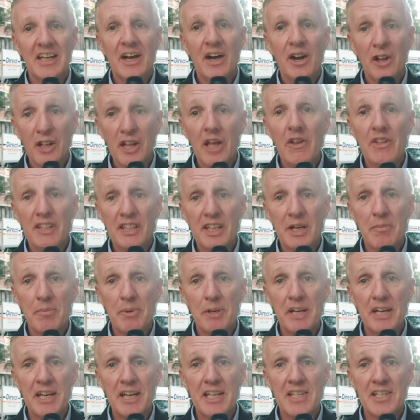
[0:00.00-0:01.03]
although the
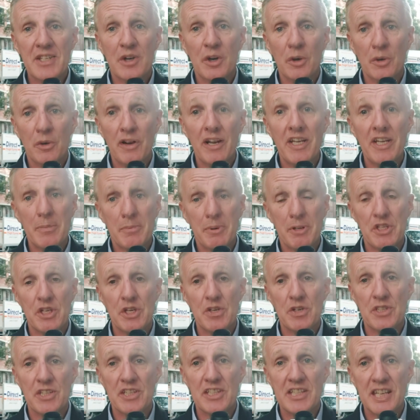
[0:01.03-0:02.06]
company is already
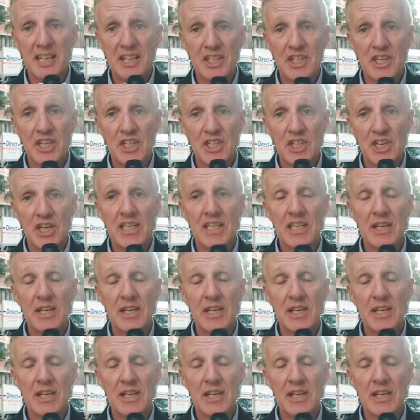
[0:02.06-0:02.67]
producing DTG